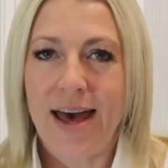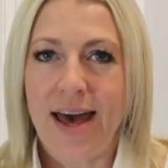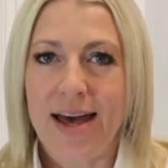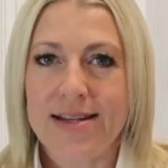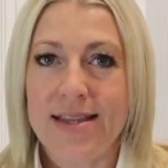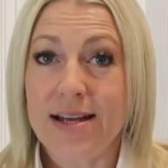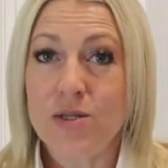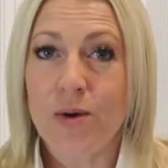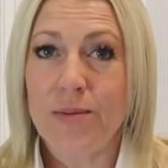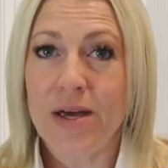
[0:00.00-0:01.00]
And
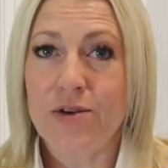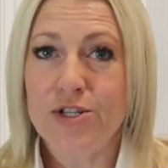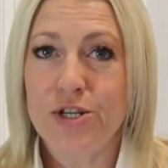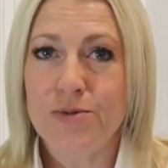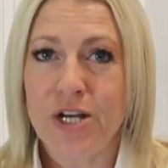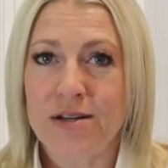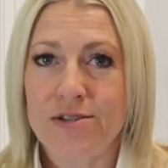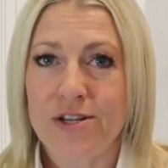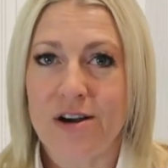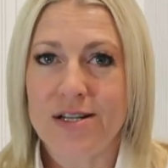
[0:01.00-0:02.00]
that's where my YouTube channel
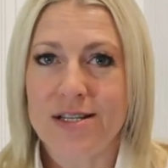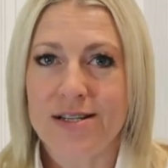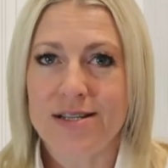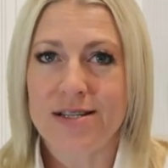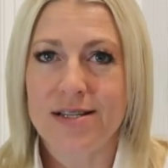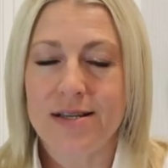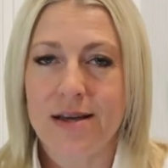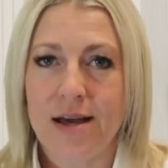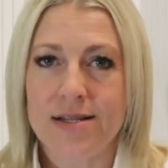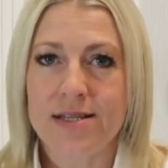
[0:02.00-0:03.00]
started.
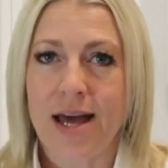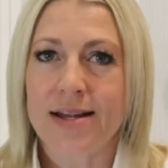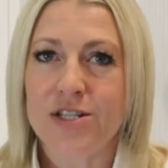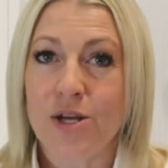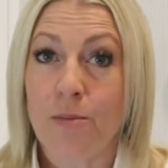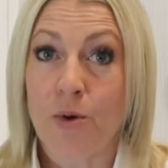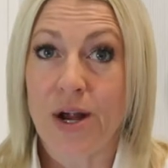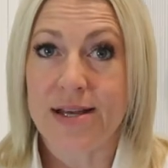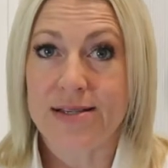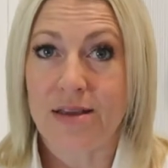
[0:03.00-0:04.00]
I decided to
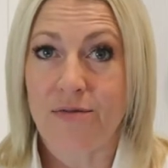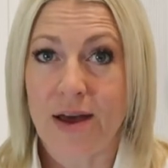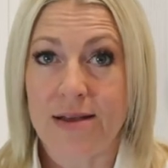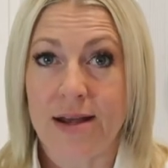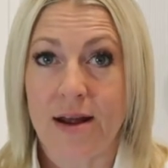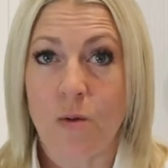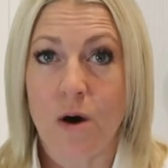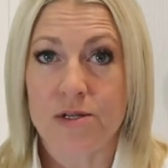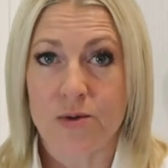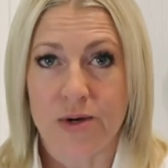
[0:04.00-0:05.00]
embrace the fact that I
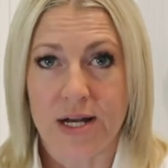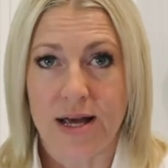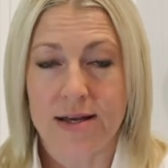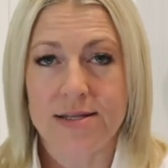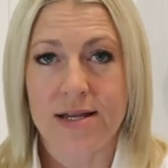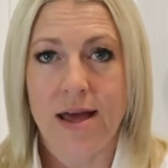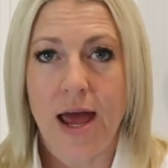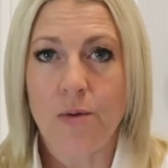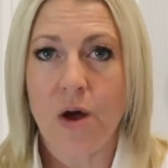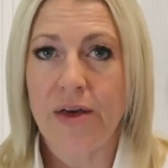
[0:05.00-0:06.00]
was organized
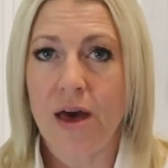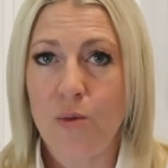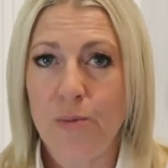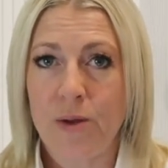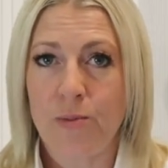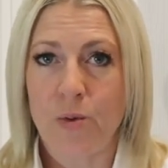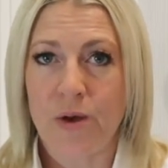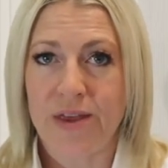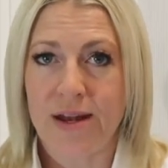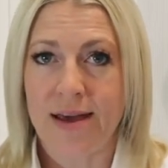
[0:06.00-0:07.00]
and rather help people
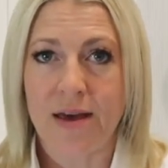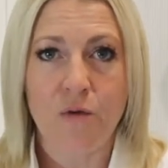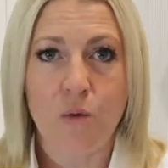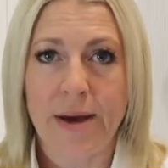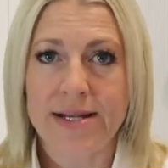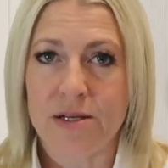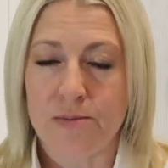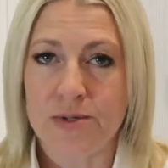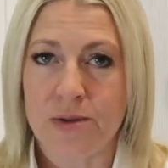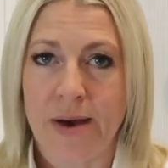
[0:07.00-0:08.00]
with it and give all my
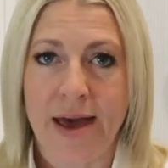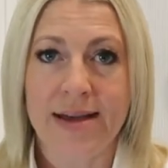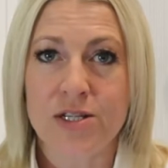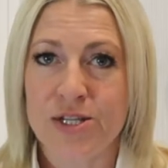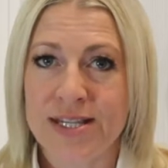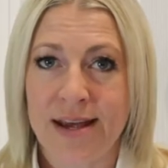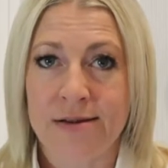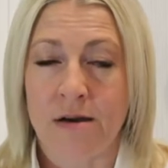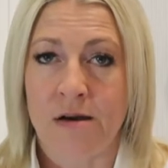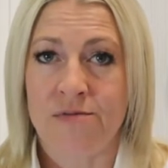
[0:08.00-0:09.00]
tips, and my A to
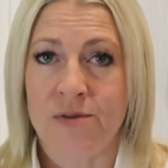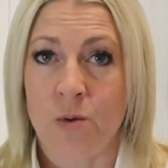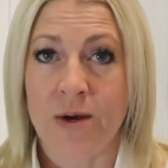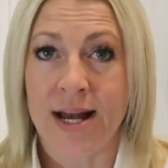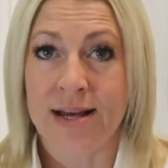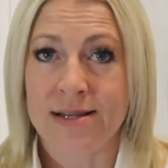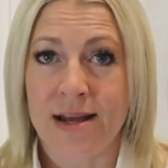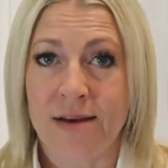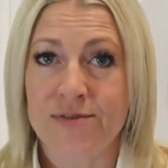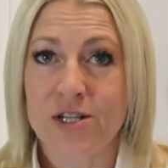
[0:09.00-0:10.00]
Z of an organized
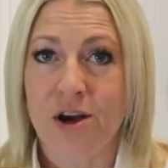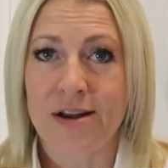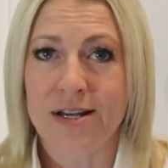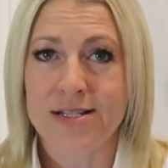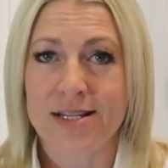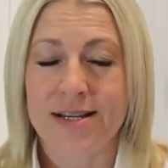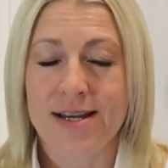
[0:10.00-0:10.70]
life started.